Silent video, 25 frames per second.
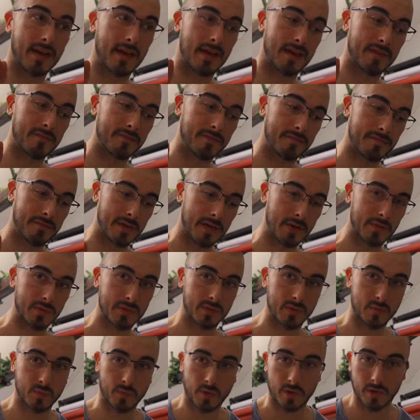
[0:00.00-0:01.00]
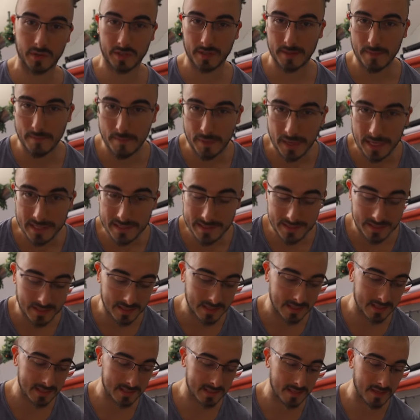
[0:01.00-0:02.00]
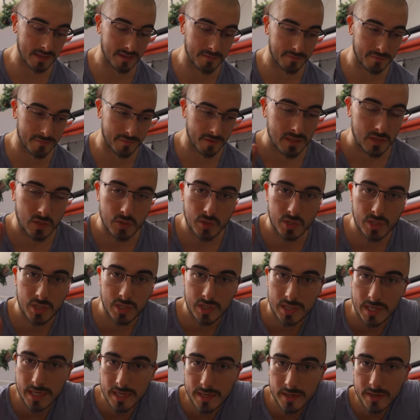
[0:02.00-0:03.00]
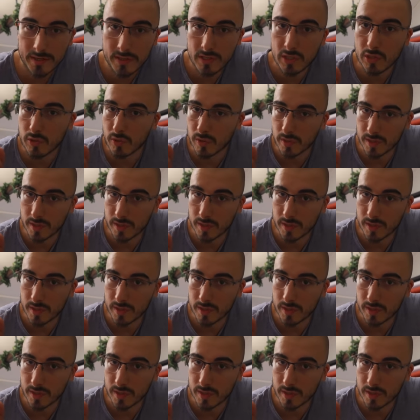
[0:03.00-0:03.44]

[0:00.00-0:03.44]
I've found to work the best is if you share your